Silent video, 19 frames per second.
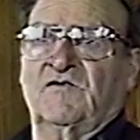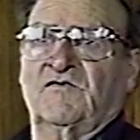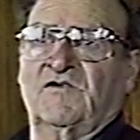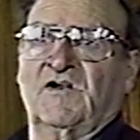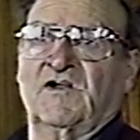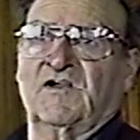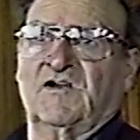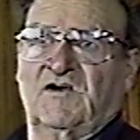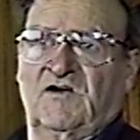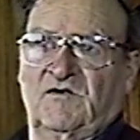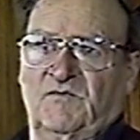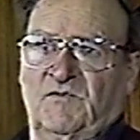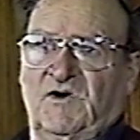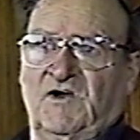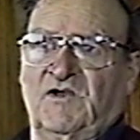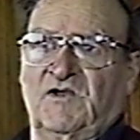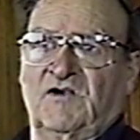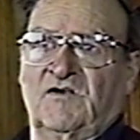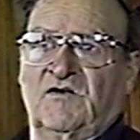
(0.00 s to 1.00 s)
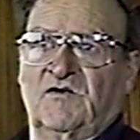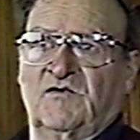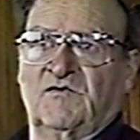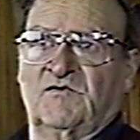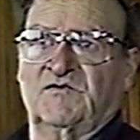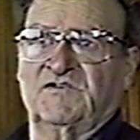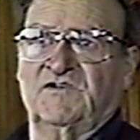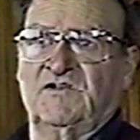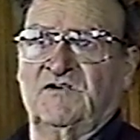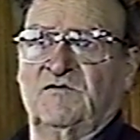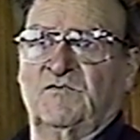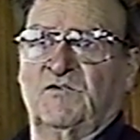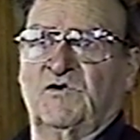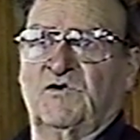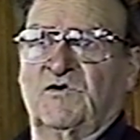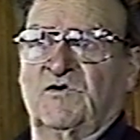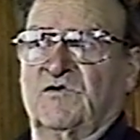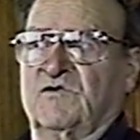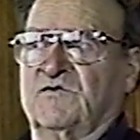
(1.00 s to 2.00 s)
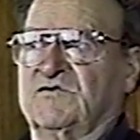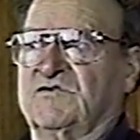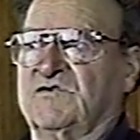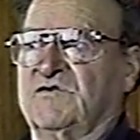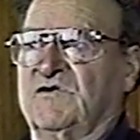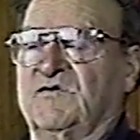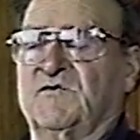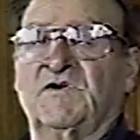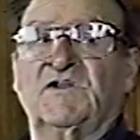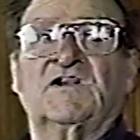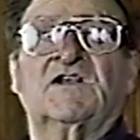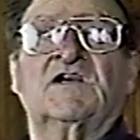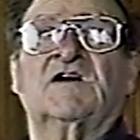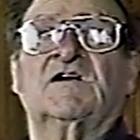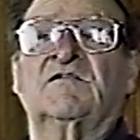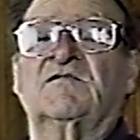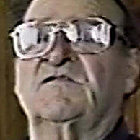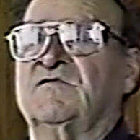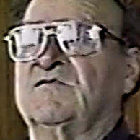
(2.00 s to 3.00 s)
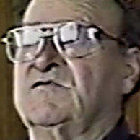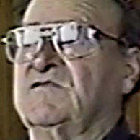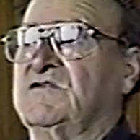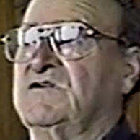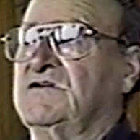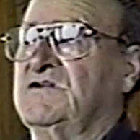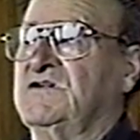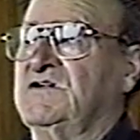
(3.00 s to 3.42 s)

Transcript: Frank, I'll buy it. I'll go see tomorrow. So I went down to